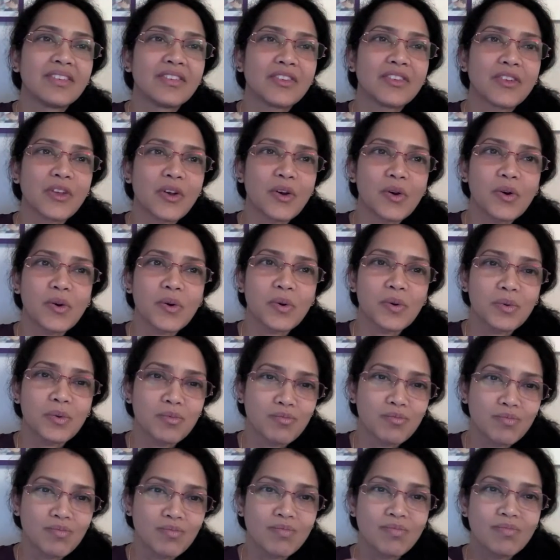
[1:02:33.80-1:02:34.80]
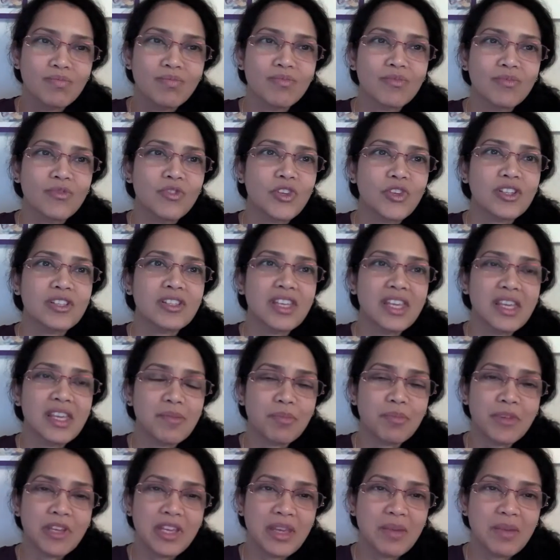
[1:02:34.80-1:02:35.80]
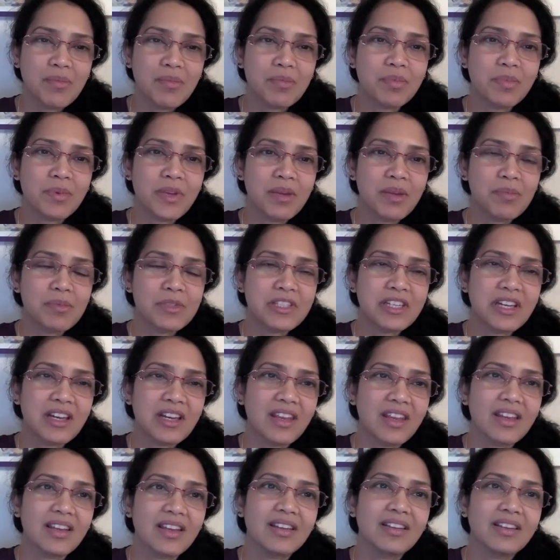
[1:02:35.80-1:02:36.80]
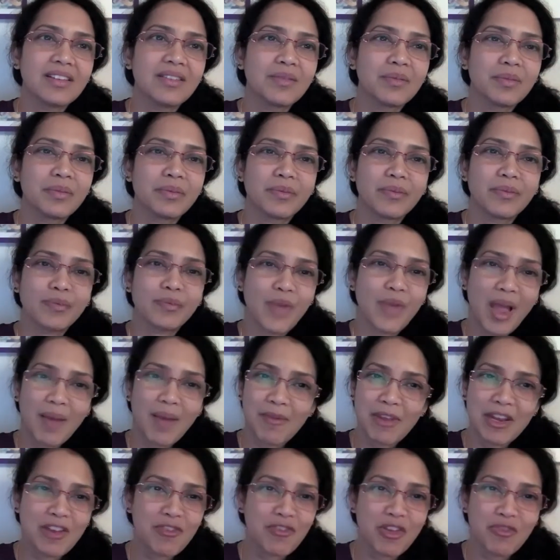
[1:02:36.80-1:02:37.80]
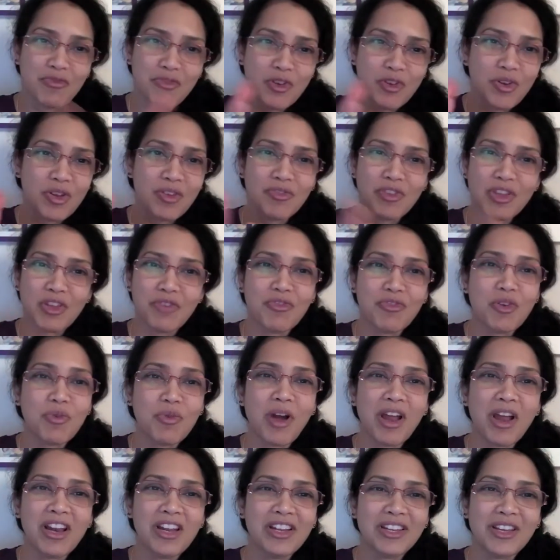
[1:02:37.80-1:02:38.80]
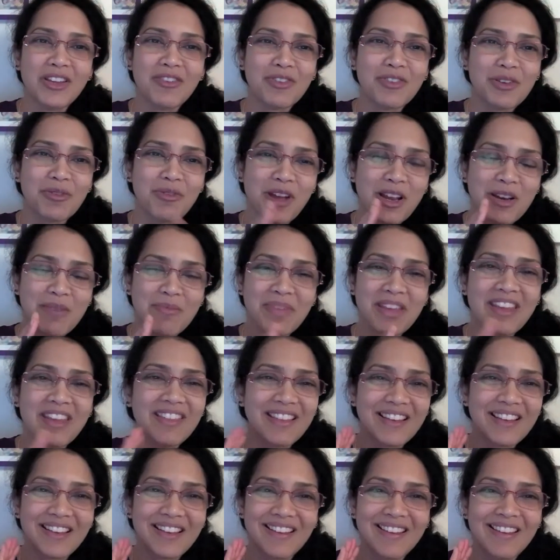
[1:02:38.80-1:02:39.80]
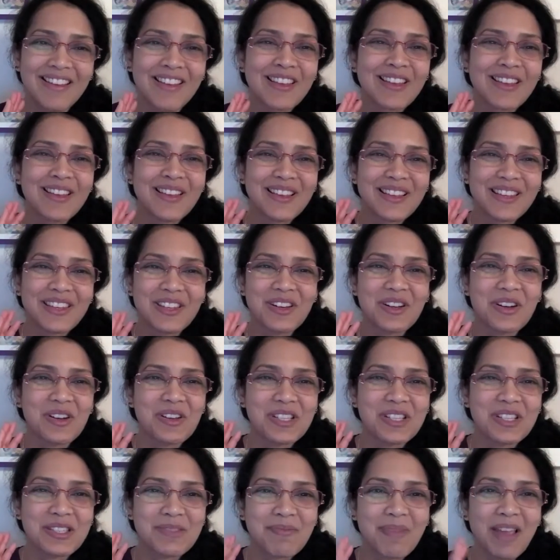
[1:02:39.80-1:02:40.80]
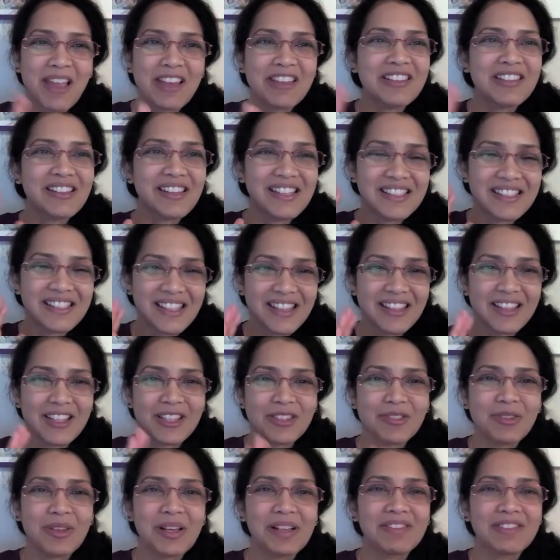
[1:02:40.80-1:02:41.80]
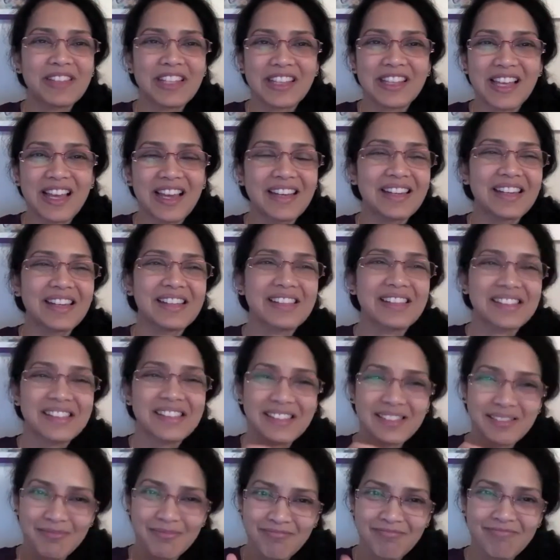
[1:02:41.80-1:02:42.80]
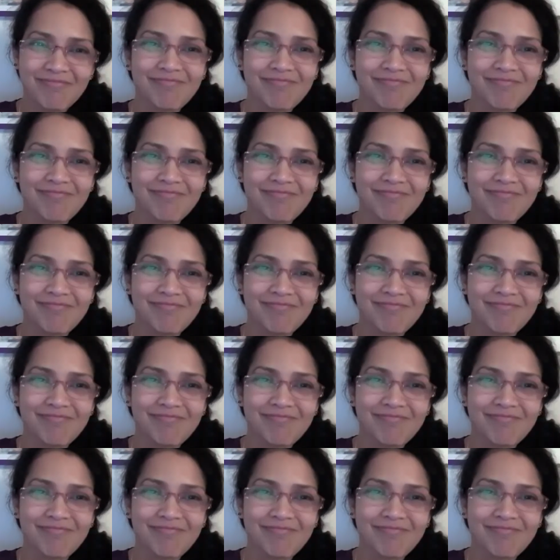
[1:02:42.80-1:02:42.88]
So just keep studying. I mean, if you want to be the, you know, specialist in the 12 Nidanas.